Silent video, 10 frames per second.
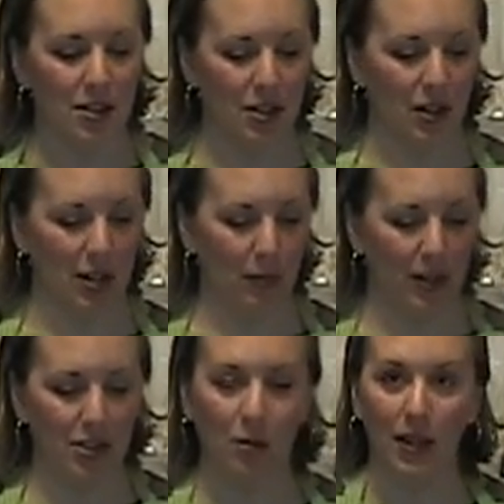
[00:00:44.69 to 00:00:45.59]
So you're going to
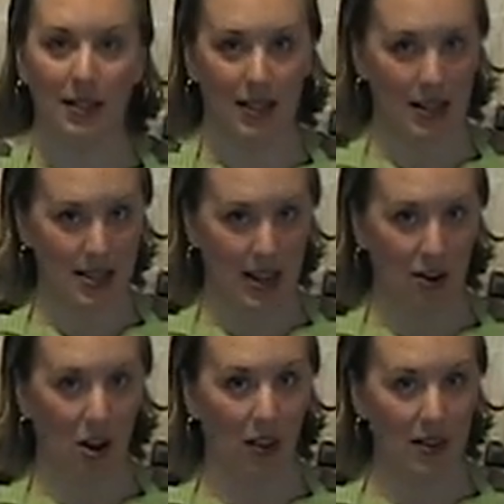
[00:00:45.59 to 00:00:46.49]
place your mixing
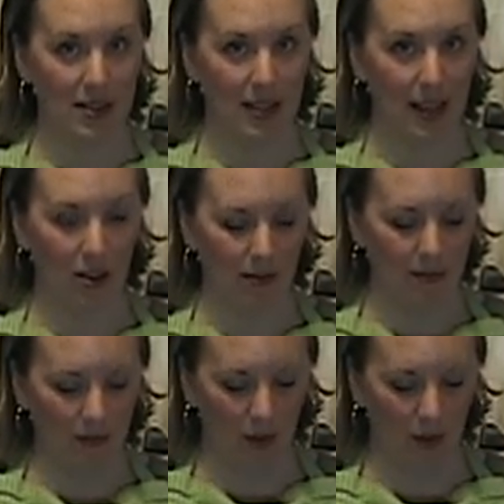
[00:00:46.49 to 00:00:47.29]
container on the scale,